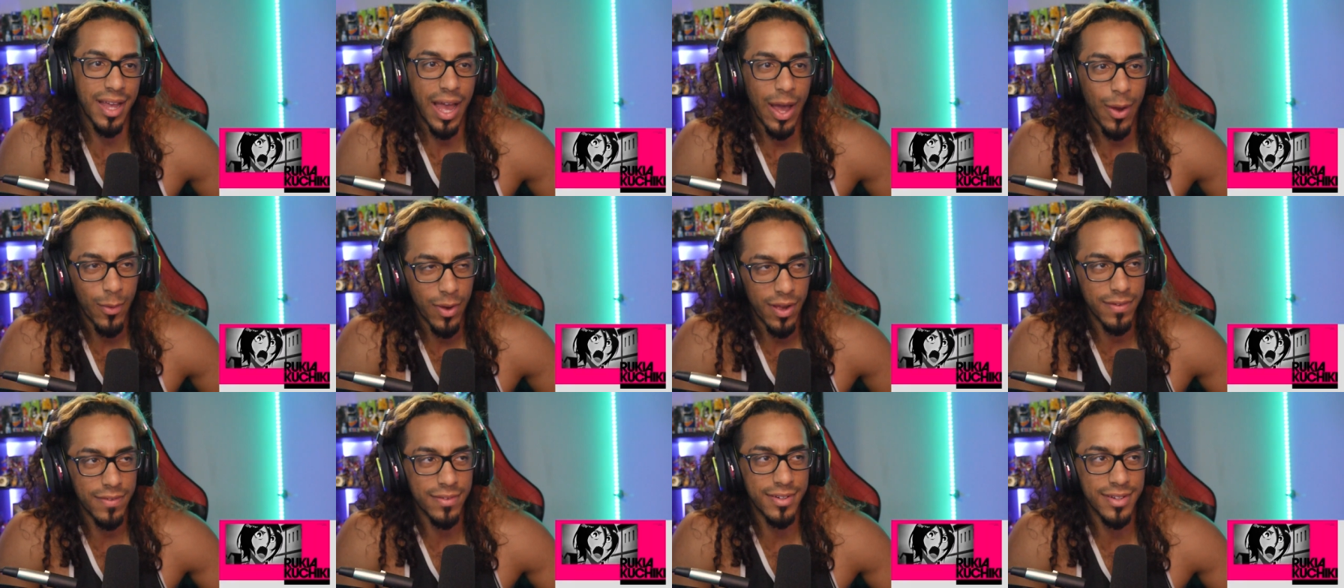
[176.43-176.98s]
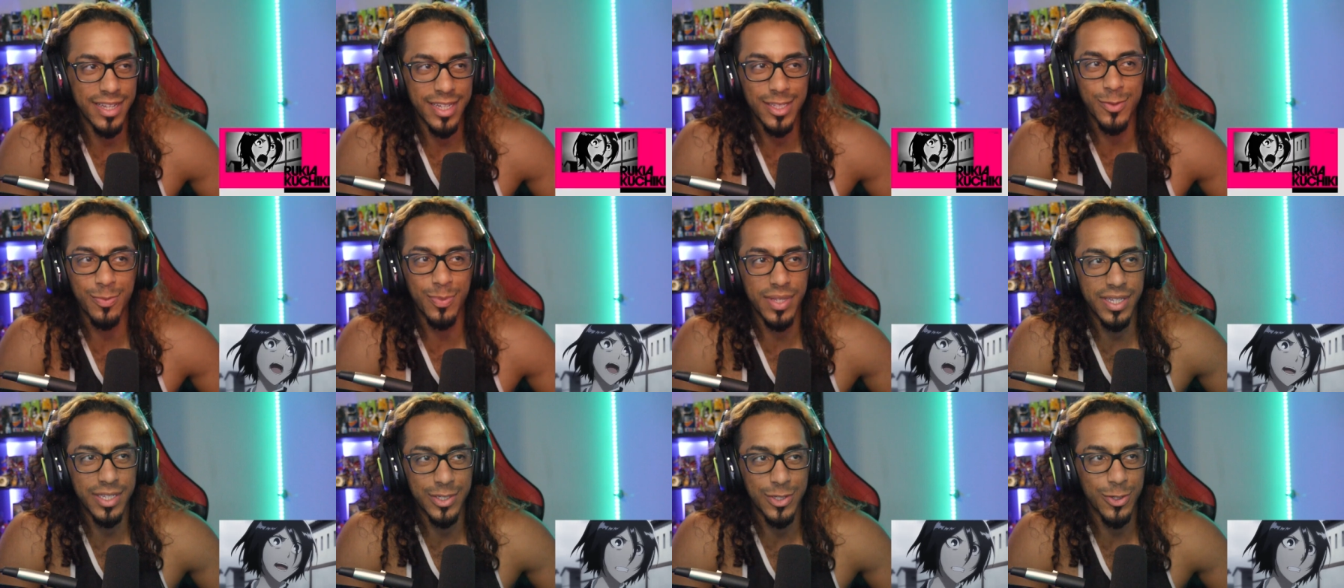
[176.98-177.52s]
However, it's
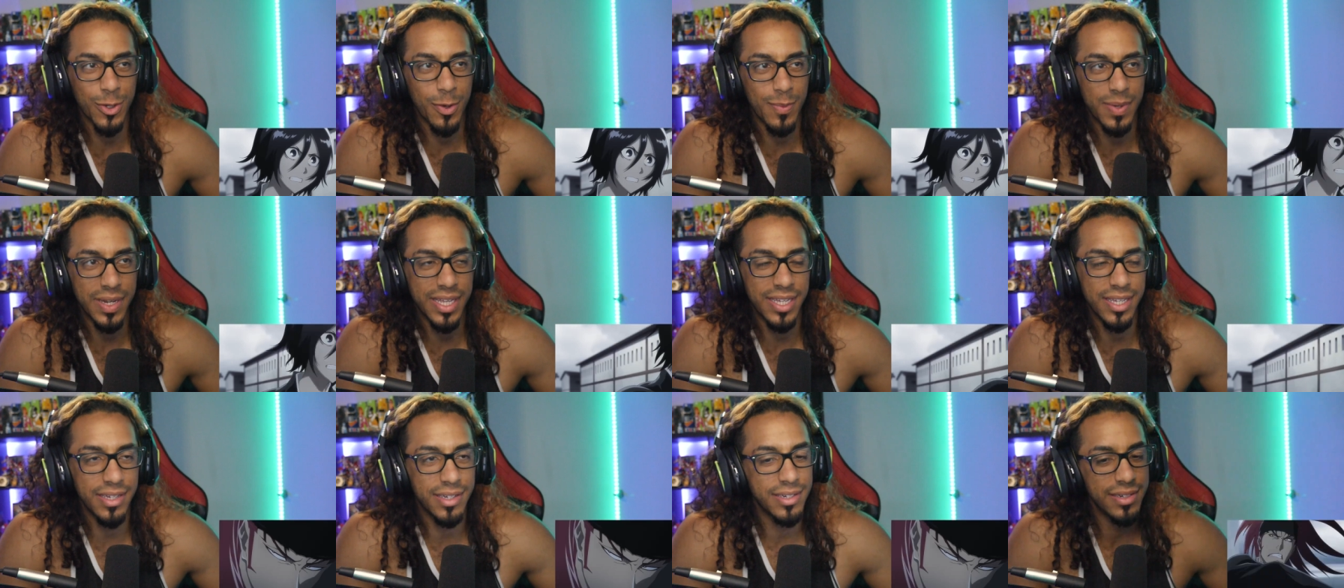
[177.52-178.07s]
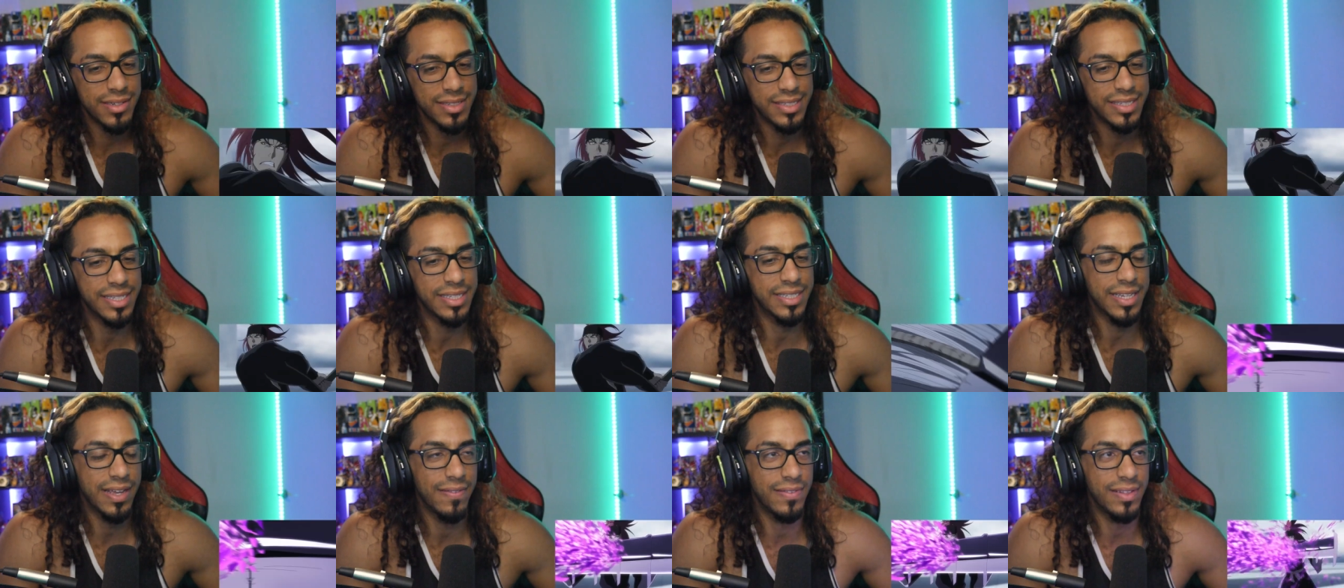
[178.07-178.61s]
been so many years
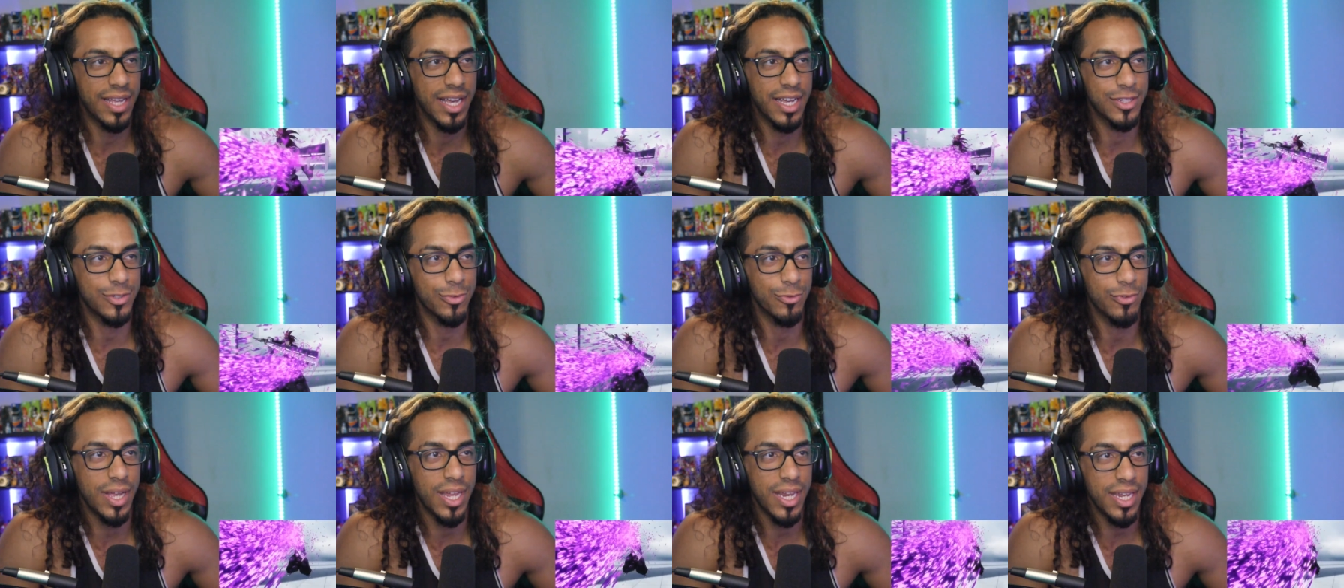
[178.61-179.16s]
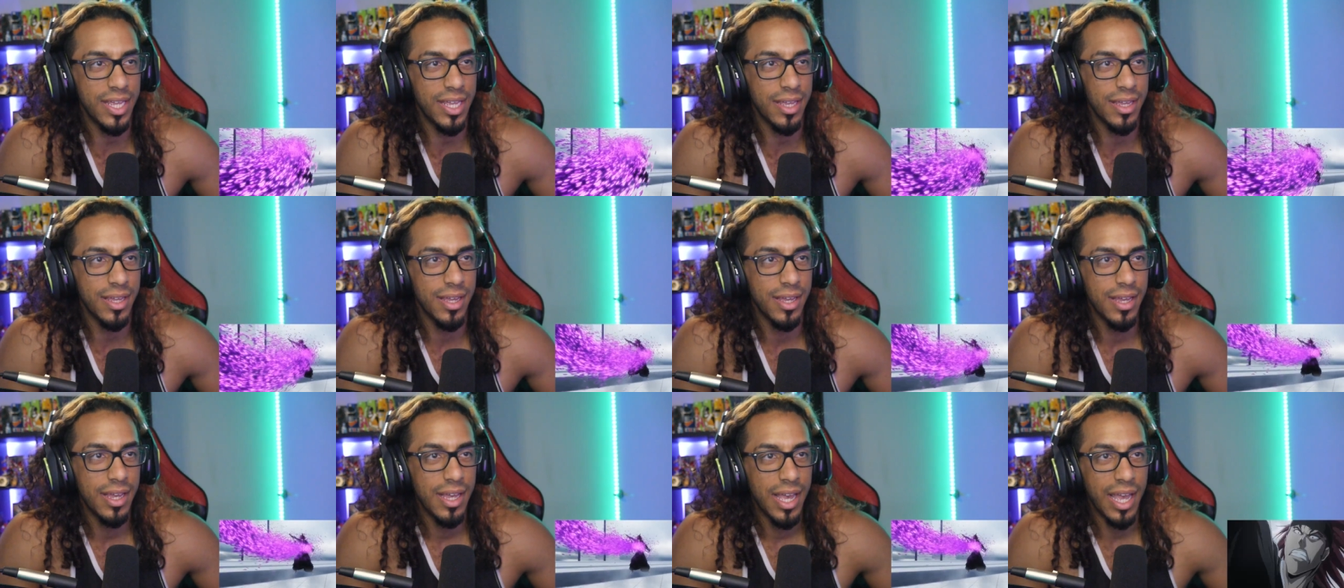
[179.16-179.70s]
since I've last read it
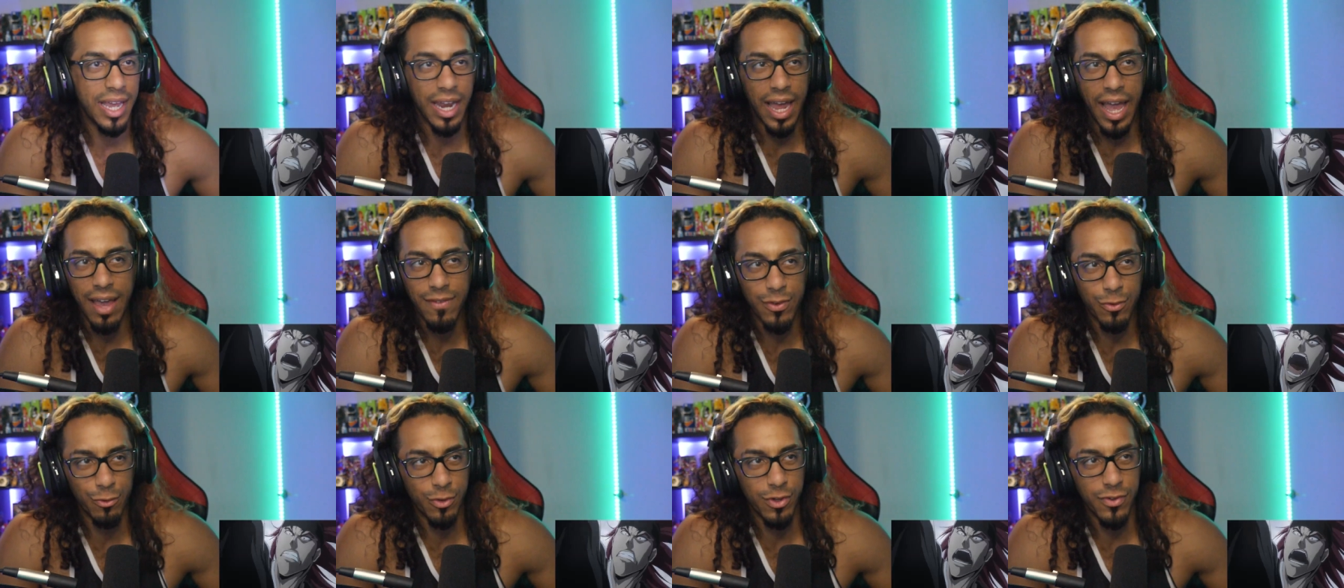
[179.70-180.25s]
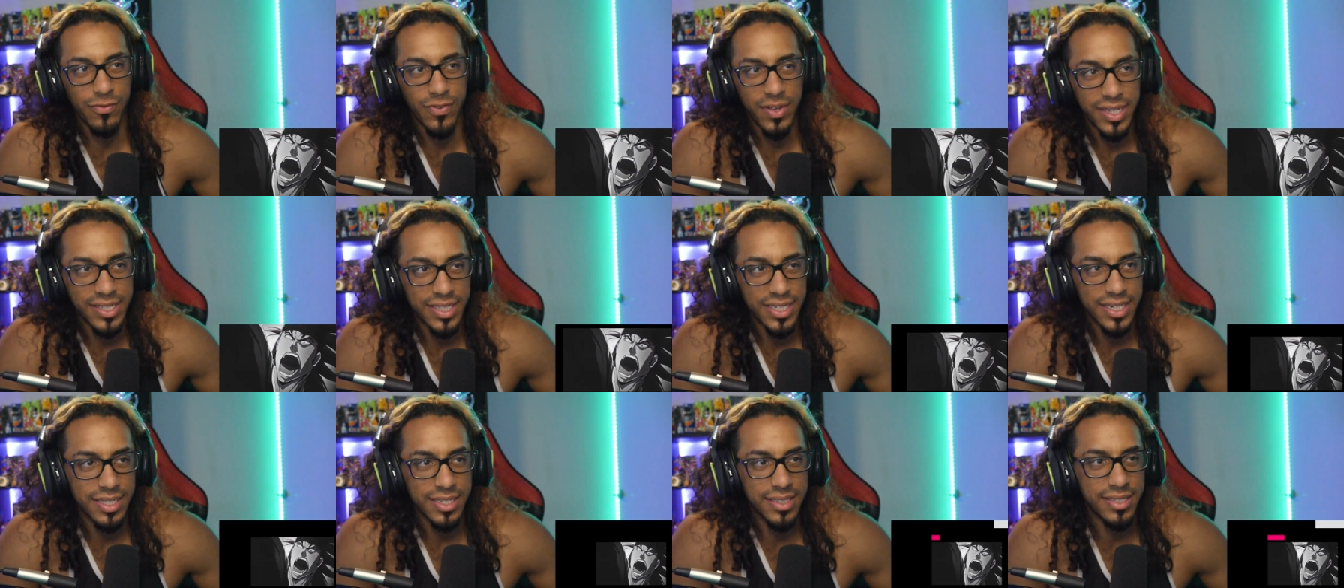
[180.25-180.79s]
and I haven't
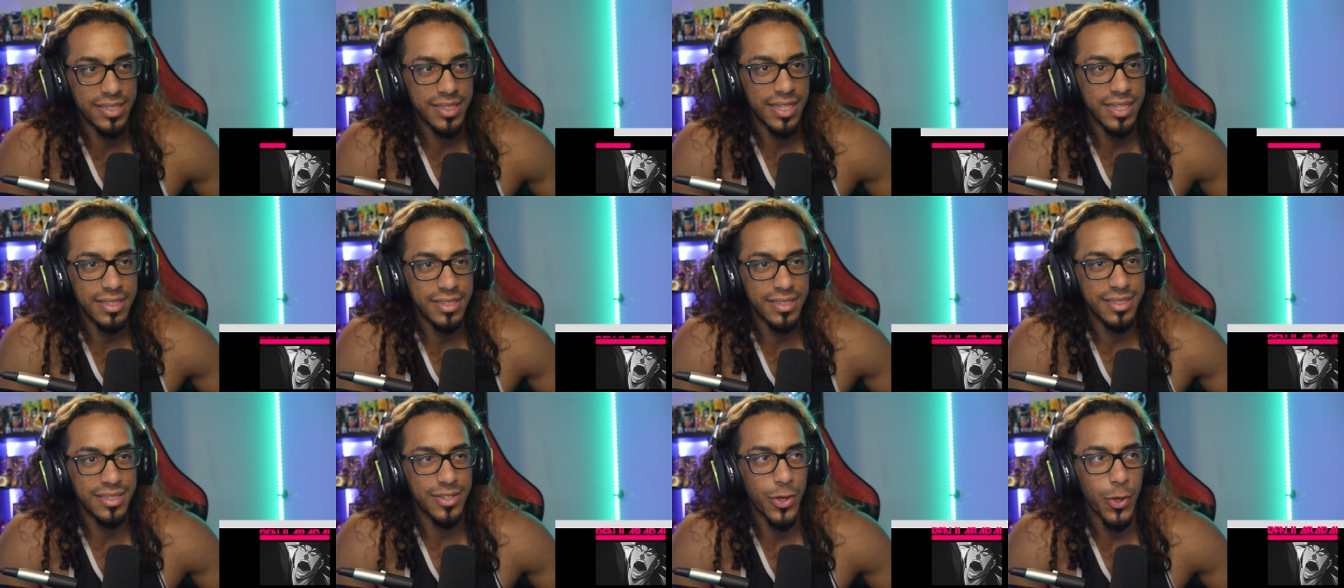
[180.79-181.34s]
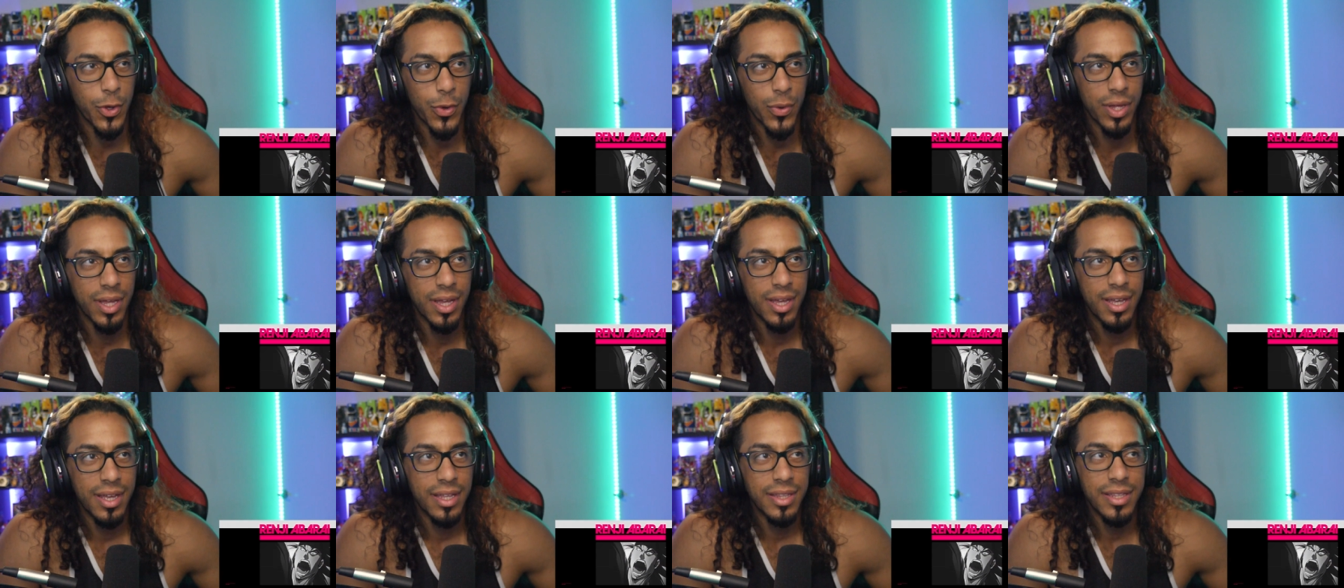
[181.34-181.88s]
revisited since. So
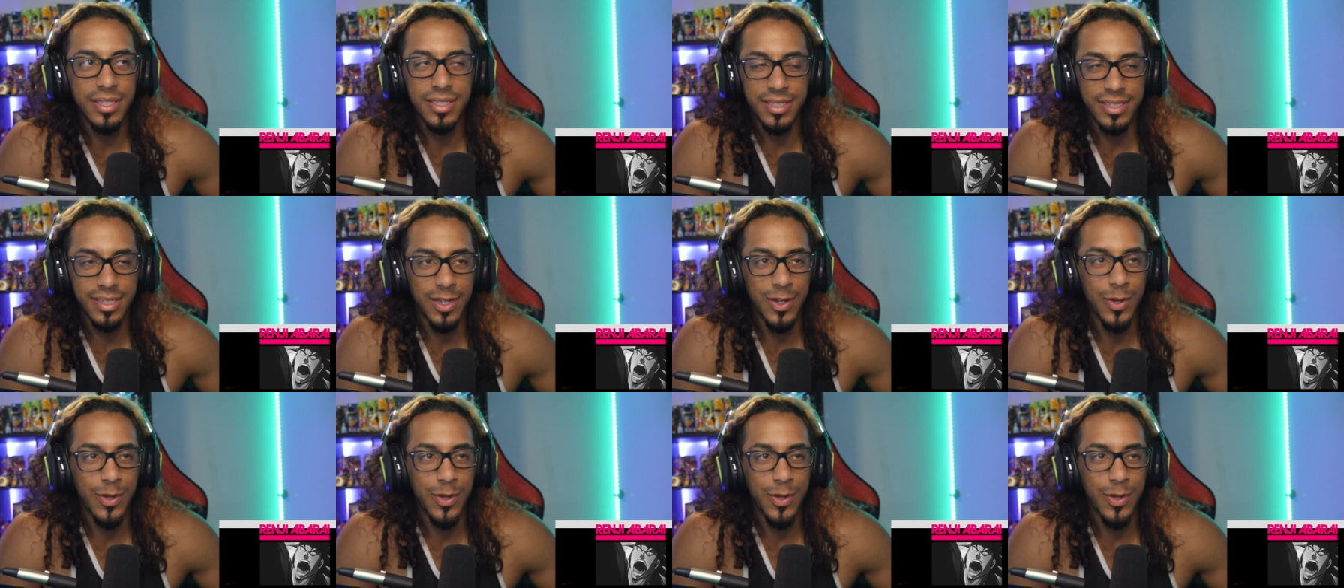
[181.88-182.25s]
this is gonna